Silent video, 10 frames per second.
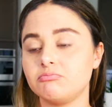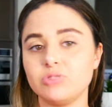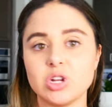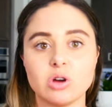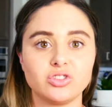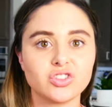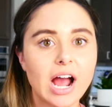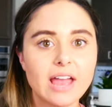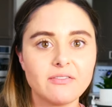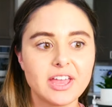you know,
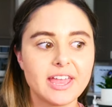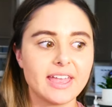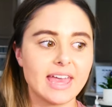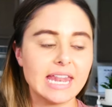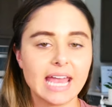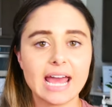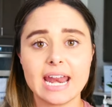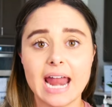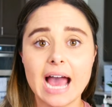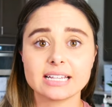driving and get in
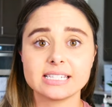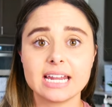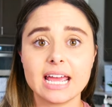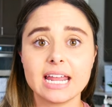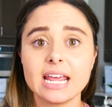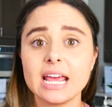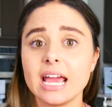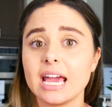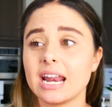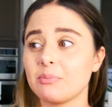an accident
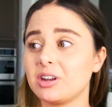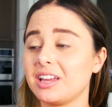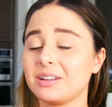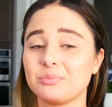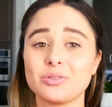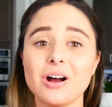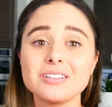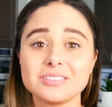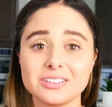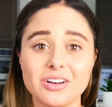and I'm gonna get brought
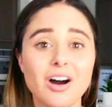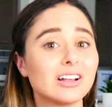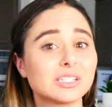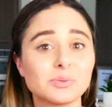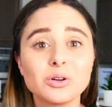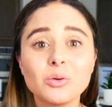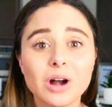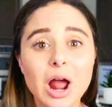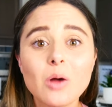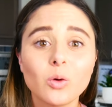into the hospital
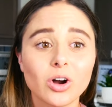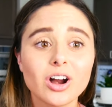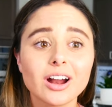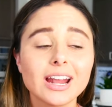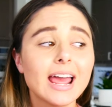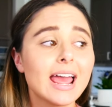where I work